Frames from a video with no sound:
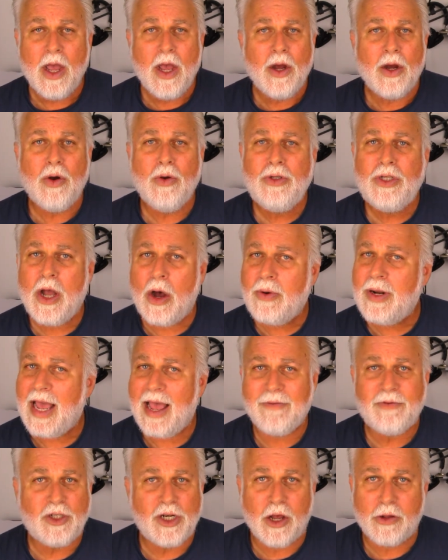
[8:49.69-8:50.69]
who don't
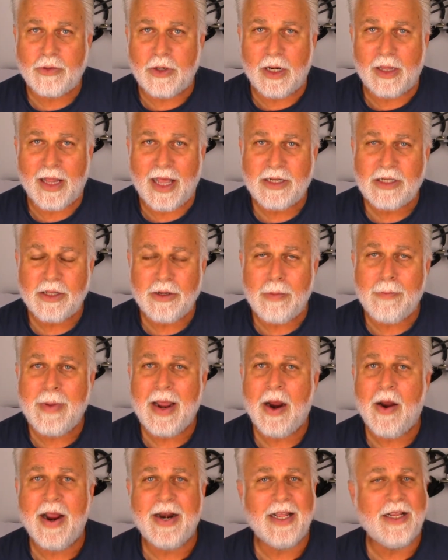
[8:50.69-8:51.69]
have children unless they're
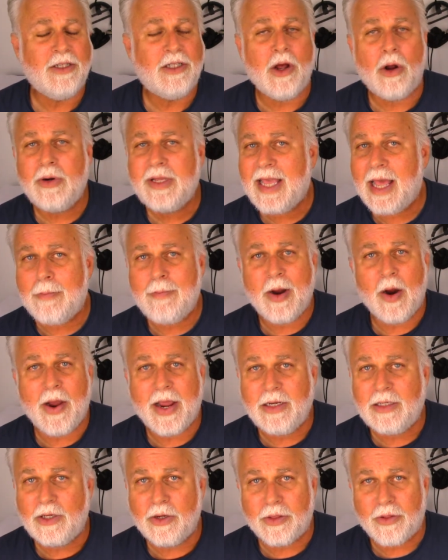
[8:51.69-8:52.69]
married and don't get married
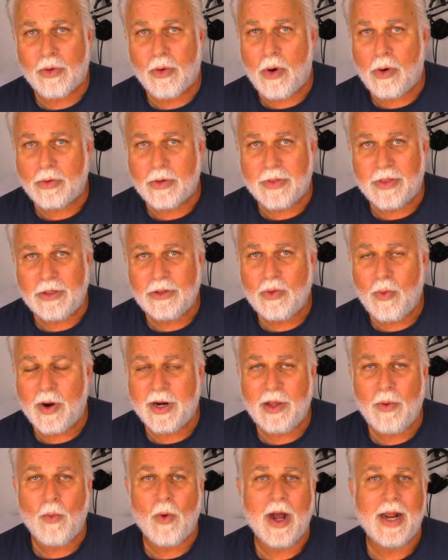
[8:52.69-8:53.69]
until they're older than
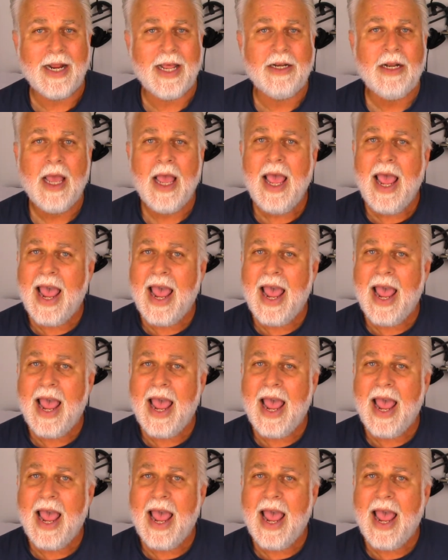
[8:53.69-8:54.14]
21